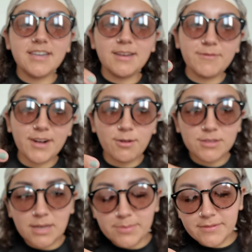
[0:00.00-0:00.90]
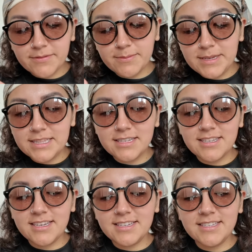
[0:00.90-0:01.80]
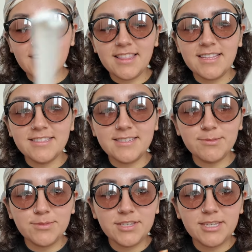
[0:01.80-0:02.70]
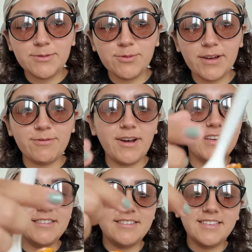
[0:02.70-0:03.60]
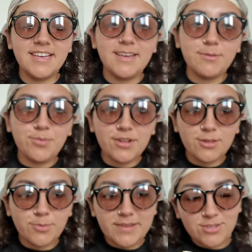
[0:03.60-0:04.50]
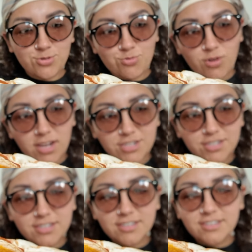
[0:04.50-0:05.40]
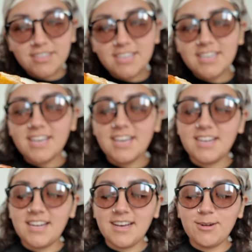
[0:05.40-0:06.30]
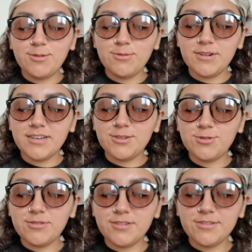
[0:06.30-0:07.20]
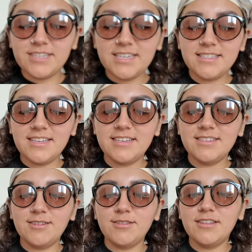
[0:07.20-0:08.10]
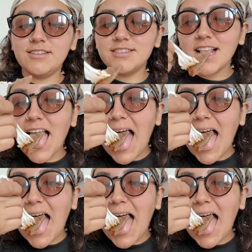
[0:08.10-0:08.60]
I forgot what type of meat this is, and then some steamed white rice. Put a little bit of sriracha, and now we're gonna do a little taste test on this.